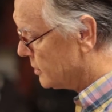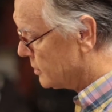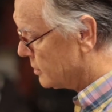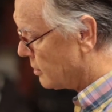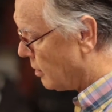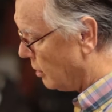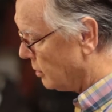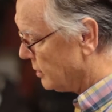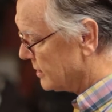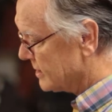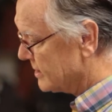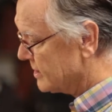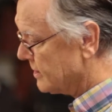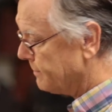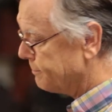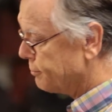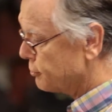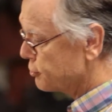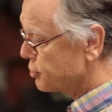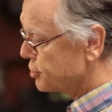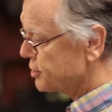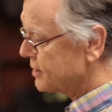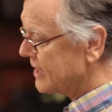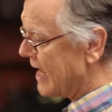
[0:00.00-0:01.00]
is called a
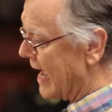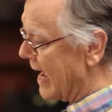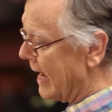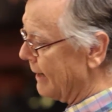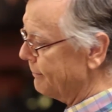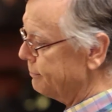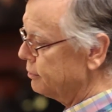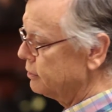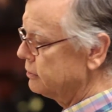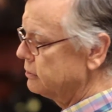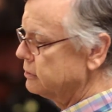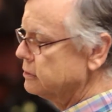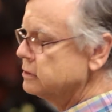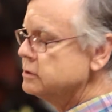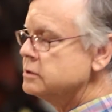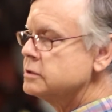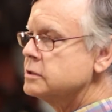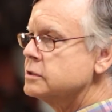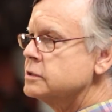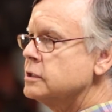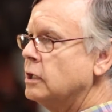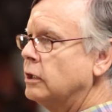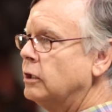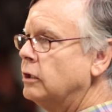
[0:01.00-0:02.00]
zipper stop.
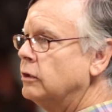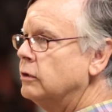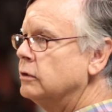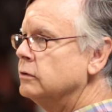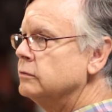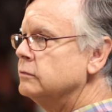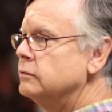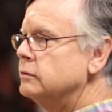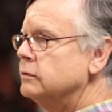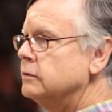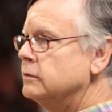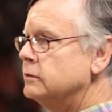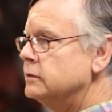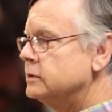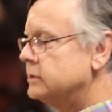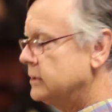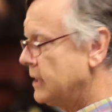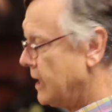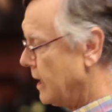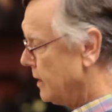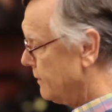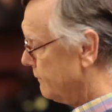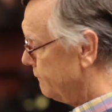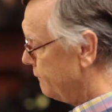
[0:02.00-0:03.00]
So
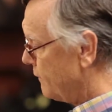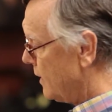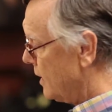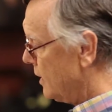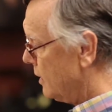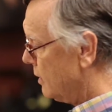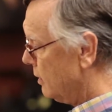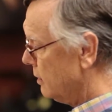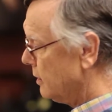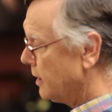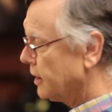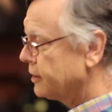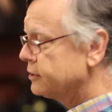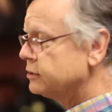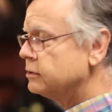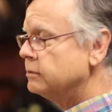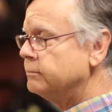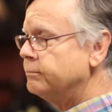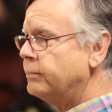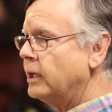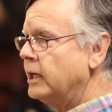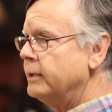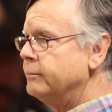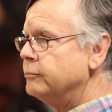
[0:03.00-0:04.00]
Santa Fe
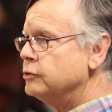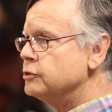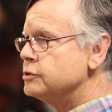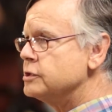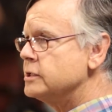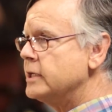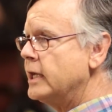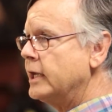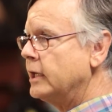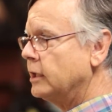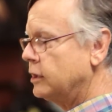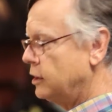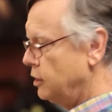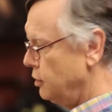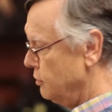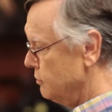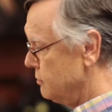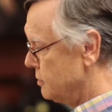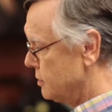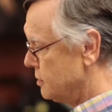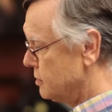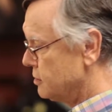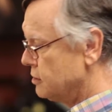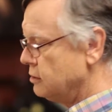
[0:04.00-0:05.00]
collection by Mosaic
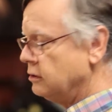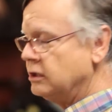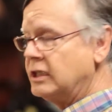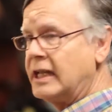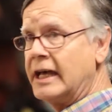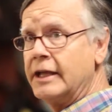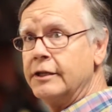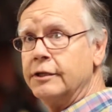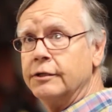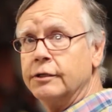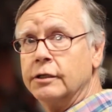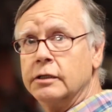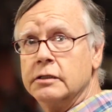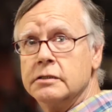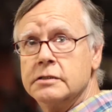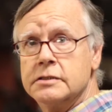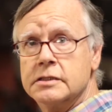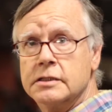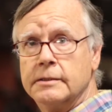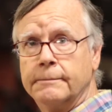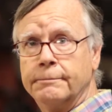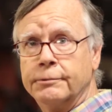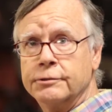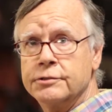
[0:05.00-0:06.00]
uses leather
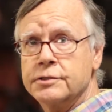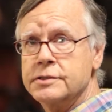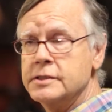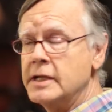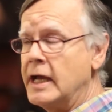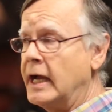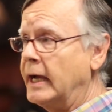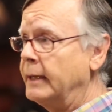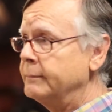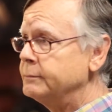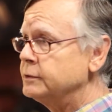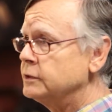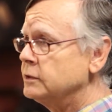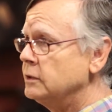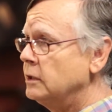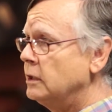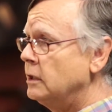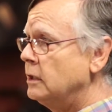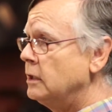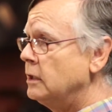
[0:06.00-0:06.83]
zipper stops.